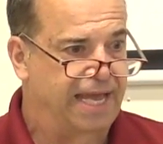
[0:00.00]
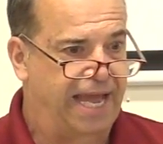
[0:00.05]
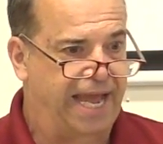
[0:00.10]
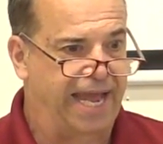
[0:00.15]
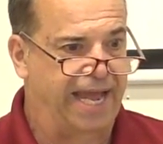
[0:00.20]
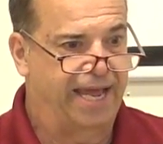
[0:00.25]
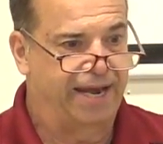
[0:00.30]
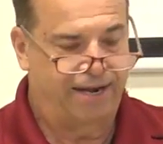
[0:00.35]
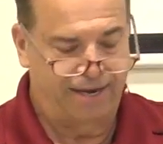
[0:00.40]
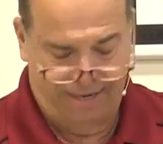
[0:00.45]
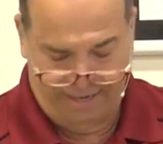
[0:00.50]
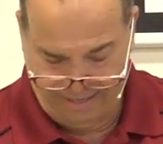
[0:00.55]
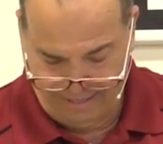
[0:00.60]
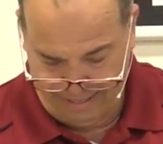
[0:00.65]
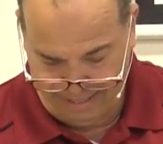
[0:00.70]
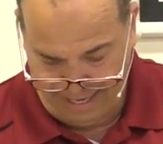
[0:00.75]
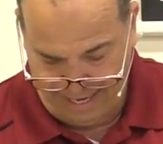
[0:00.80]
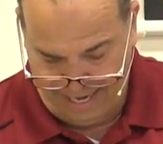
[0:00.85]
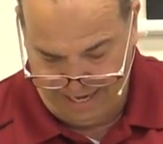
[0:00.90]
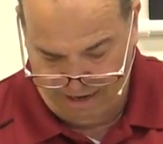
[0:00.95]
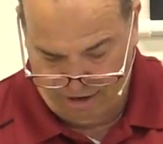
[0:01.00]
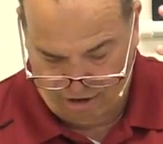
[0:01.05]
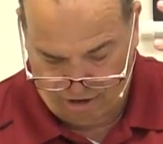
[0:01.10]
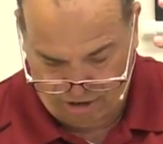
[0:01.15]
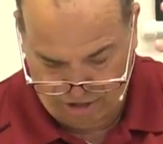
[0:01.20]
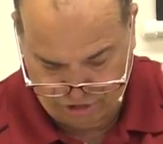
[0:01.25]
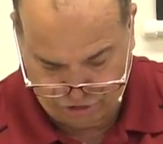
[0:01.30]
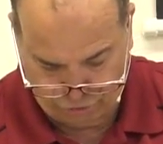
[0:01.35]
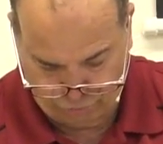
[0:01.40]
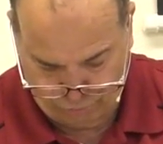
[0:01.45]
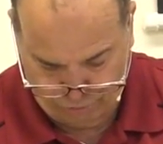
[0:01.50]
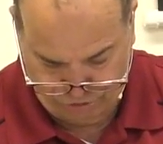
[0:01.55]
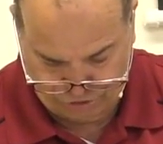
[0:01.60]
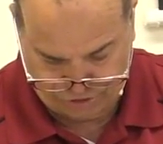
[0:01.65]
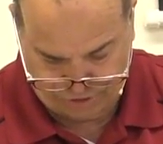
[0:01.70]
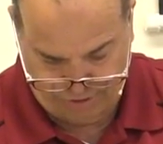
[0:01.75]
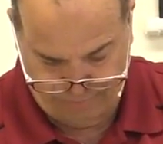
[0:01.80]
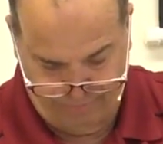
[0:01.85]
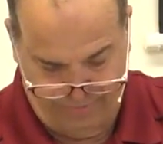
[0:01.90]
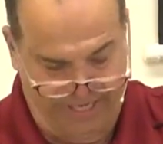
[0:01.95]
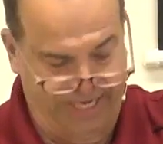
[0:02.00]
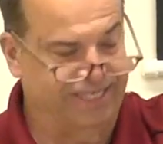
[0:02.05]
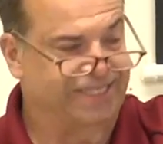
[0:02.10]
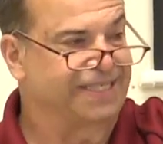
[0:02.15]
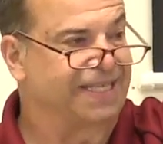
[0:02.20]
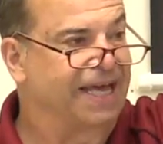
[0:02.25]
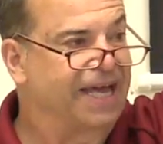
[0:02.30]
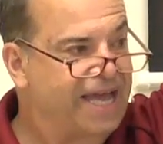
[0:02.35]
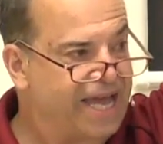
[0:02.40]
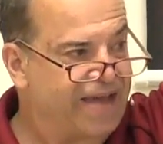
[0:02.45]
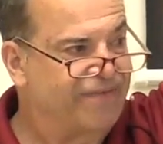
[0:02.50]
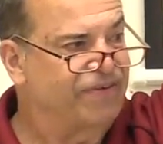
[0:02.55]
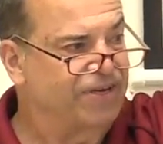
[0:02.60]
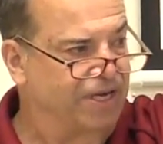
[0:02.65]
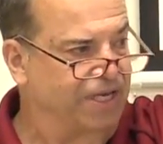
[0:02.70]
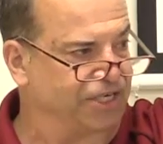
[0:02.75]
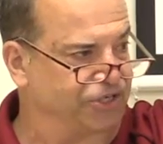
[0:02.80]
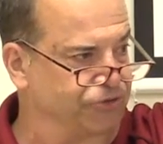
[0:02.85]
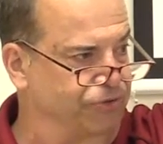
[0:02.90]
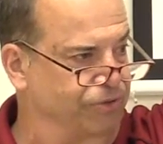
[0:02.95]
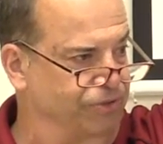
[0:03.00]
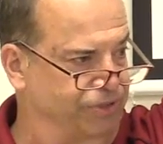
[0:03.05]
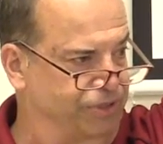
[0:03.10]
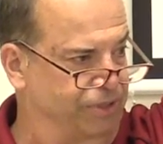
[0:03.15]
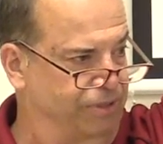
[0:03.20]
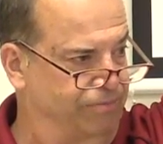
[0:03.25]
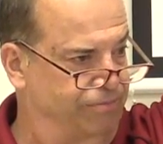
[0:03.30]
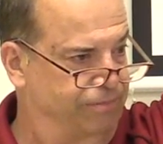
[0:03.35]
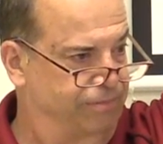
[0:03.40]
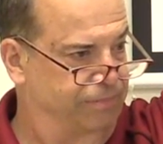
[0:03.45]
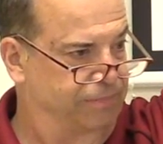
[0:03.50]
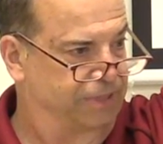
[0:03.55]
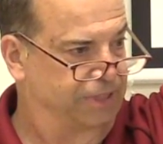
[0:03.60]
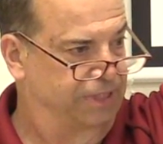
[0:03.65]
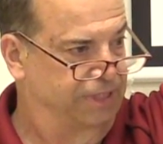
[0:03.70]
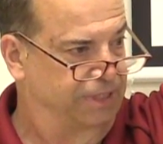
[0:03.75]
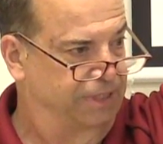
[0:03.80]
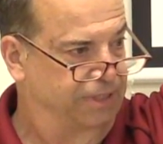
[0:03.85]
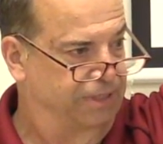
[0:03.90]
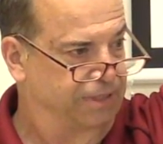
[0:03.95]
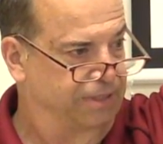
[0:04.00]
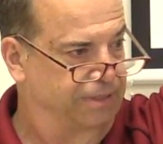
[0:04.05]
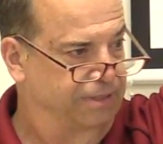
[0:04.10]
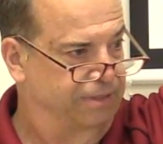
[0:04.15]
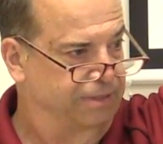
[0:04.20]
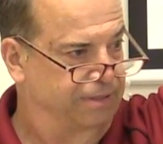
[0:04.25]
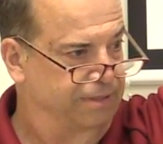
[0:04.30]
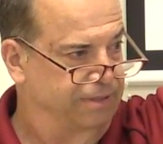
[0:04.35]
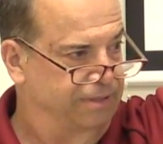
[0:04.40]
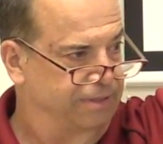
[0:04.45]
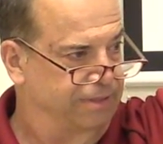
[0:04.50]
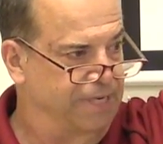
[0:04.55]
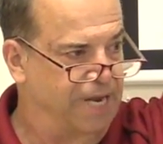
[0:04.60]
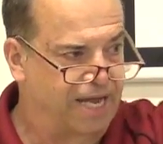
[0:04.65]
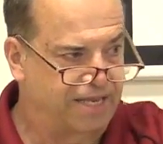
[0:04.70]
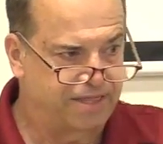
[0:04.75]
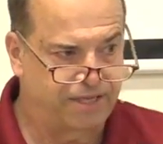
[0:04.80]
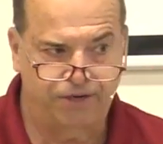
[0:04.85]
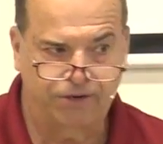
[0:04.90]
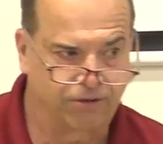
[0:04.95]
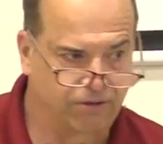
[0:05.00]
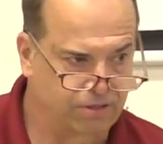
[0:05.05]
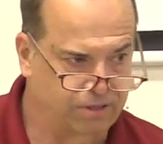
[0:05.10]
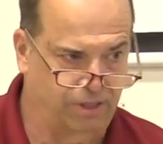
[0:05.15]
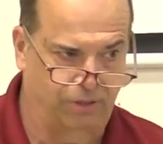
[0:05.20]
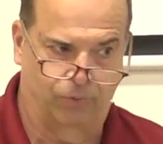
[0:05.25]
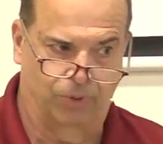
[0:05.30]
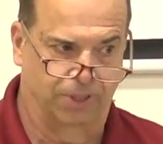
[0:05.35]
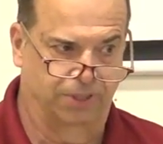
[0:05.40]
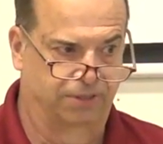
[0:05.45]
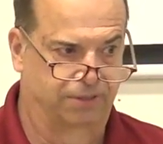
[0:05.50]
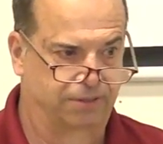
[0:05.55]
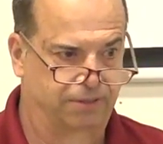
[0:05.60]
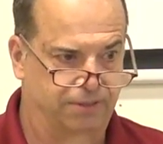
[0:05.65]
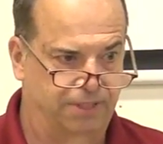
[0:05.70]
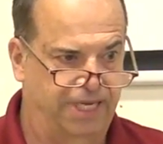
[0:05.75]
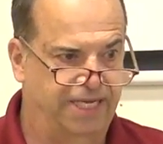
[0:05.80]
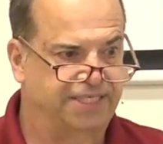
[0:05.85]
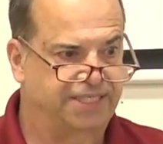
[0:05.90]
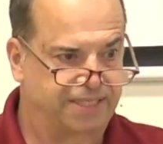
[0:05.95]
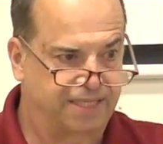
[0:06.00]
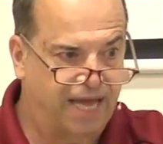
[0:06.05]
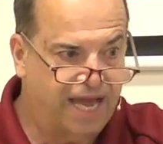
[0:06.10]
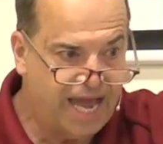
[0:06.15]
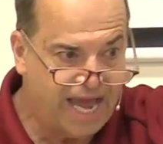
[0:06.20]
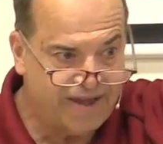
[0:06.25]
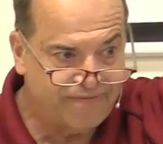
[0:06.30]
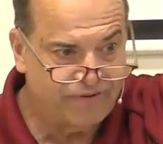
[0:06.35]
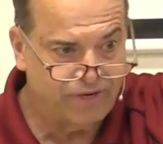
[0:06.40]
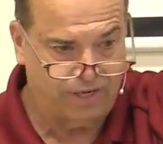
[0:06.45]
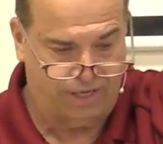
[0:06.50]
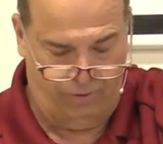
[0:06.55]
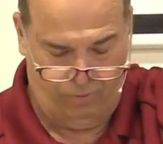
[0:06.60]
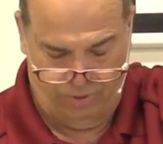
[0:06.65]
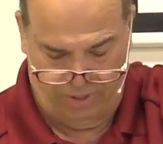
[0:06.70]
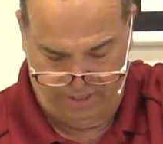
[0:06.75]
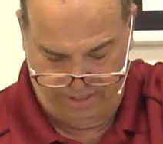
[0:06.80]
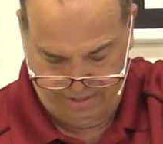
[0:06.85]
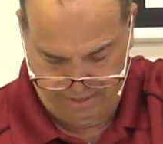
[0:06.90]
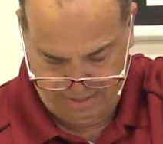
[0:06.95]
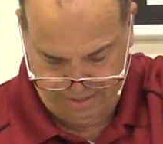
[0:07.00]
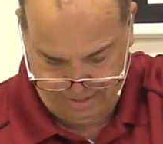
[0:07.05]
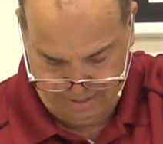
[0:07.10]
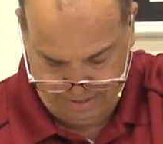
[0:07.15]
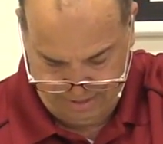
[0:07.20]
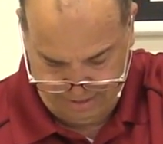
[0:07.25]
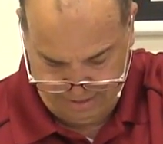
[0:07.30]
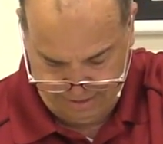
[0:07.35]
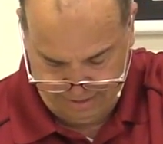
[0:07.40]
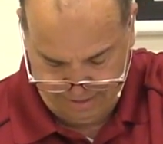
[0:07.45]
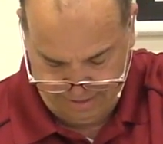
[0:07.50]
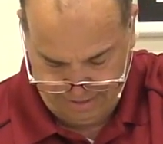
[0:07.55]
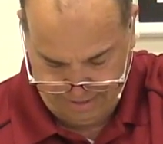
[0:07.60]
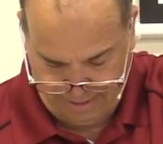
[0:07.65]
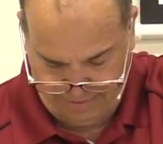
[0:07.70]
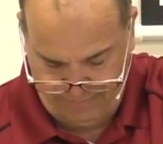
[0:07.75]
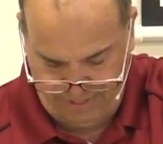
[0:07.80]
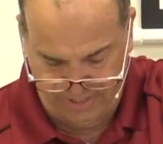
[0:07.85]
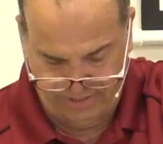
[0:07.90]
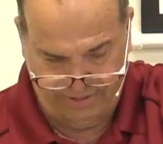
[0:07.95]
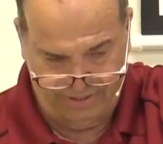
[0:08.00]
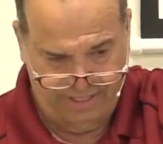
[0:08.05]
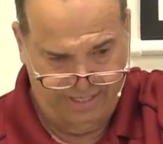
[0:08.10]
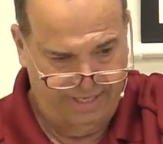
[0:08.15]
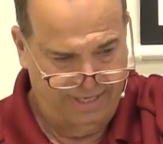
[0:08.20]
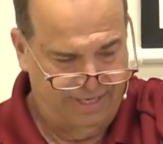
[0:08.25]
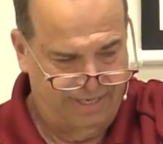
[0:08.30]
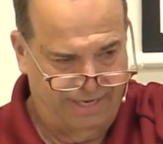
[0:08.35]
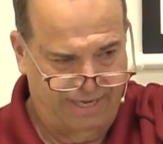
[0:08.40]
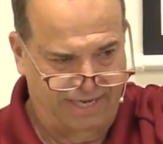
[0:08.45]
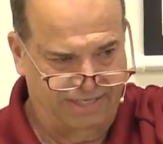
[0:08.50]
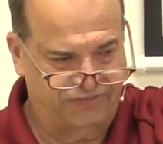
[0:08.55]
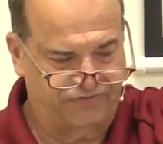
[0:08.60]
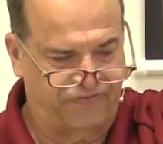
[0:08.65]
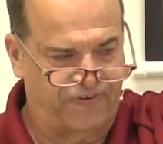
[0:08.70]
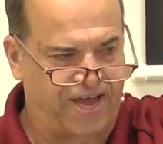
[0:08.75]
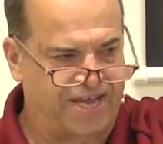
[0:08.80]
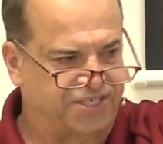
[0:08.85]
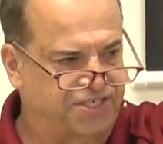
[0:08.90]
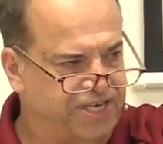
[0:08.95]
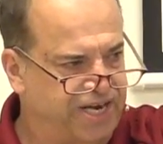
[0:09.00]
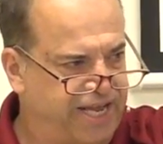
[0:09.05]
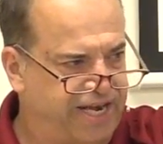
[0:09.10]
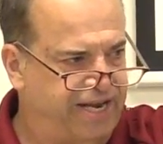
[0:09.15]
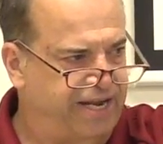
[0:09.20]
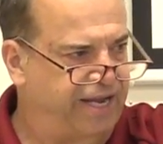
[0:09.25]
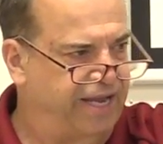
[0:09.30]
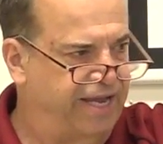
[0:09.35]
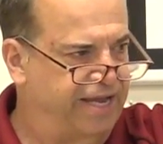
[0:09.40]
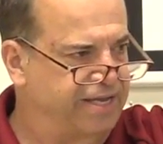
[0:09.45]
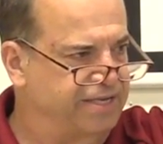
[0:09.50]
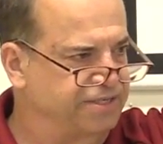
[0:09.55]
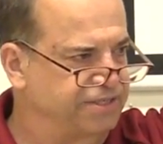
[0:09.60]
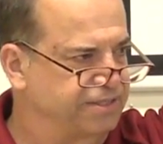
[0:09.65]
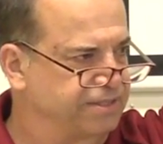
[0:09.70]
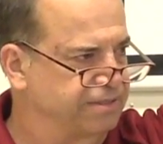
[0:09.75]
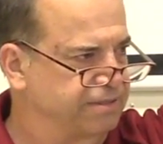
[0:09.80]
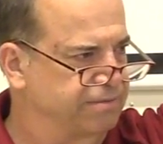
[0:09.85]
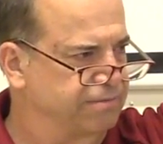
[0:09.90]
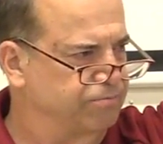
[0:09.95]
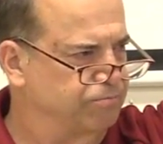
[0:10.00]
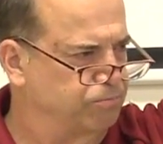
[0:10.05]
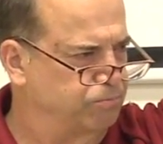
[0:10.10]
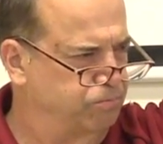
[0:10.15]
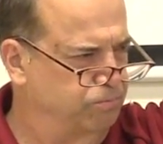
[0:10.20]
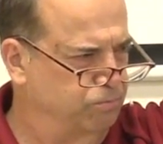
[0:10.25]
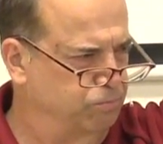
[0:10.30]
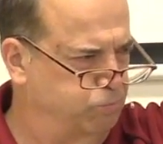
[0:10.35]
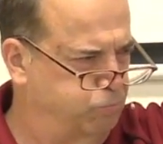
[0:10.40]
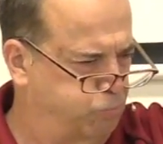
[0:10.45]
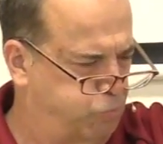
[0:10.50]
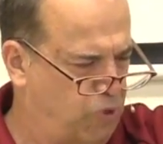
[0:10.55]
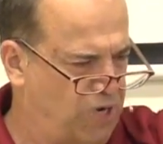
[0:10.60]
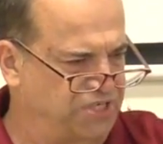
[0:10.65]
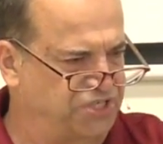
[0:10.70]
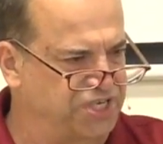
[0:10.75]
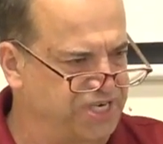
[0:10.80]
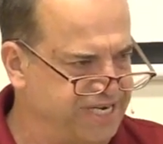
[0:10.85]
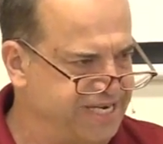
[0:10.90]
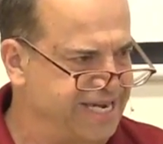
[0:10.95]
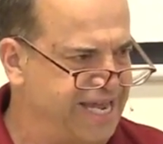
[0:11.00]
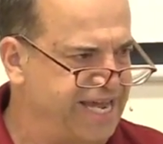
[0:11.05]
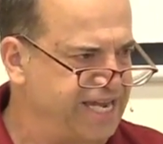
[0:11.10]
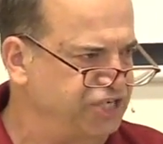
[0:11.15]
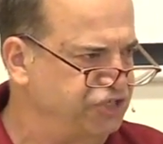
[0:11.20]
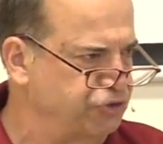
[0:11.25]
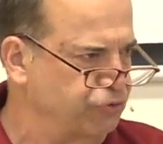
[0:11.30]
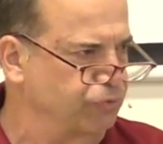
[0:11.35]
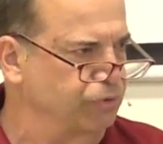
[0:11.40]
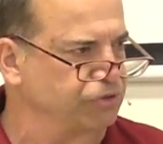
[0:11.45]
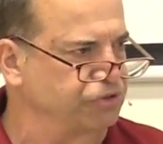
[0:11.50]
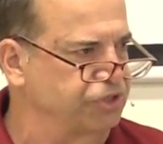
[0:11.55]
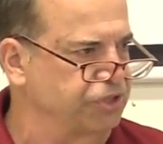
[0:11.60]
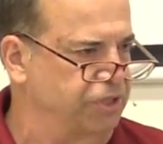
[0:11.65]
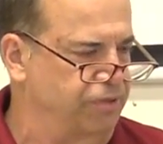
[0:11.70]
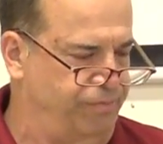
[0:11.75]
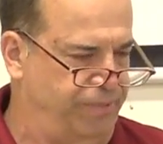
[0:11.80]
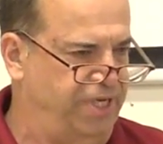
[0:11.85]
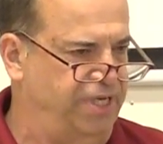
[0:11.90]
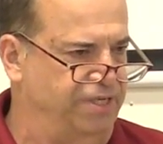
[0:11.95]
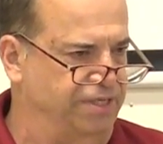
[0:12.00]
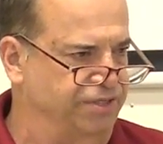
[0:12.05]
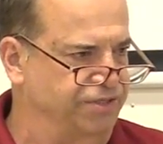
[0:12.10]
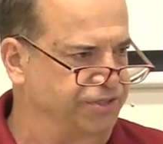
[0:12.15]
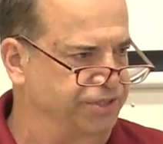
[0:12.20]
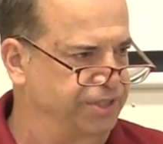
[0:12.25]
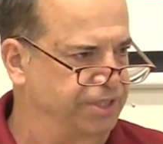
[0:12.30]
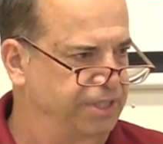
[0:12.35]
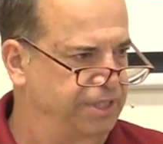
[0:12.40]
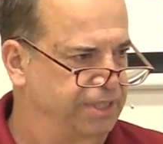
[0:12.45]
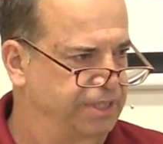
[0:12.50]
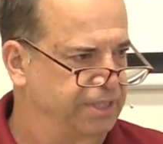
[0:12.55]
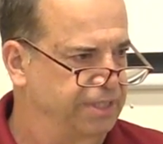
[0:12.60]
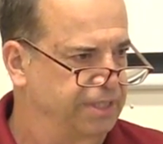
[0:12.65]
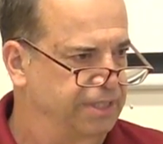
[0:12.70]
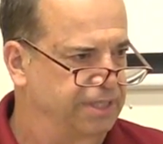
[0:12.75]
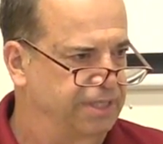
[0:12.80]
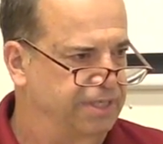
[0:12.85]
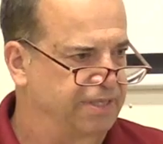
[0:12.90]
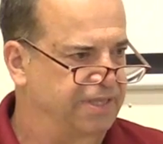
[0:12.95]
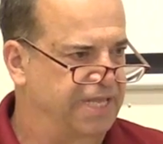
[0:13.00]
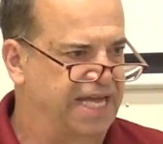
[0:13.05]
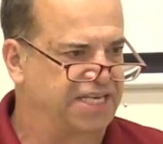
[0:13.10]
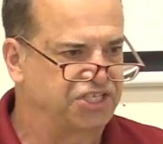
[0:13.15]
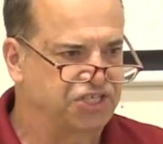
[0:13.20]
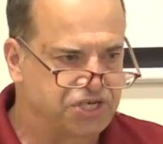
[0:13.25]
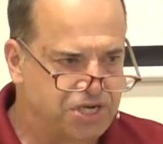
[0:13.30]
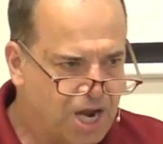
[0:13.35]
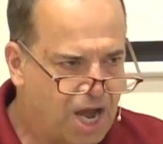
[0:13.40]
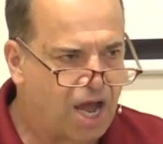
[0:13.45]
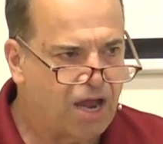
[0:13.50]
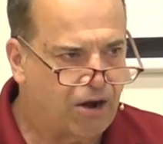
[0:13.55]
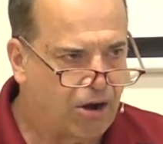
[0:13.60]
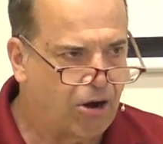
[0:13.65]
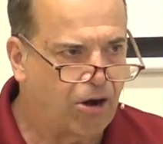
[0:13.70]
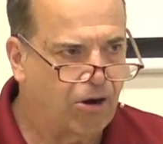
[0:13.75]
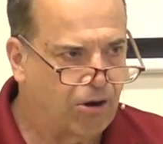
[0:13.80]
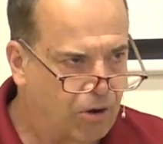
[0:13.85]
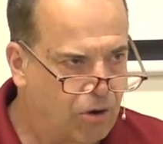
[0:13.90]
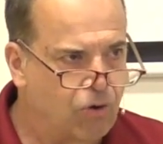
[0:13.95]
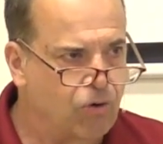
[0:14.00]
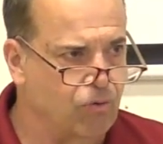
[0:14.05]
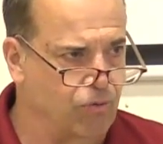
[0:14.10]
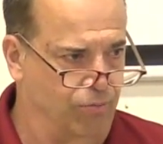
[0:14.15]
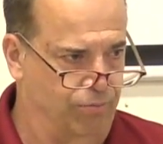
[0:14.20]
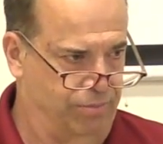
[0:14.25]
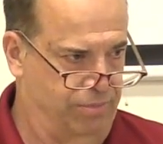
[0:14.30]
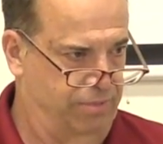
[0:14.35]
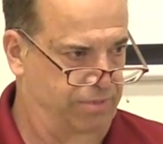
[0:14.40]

And, and our Jerusalem is the heavenly Jerusalem, not the earthly one, it's the heavenly one. I mean, it, as fascinating as present day Jerusalem is, that's not our home.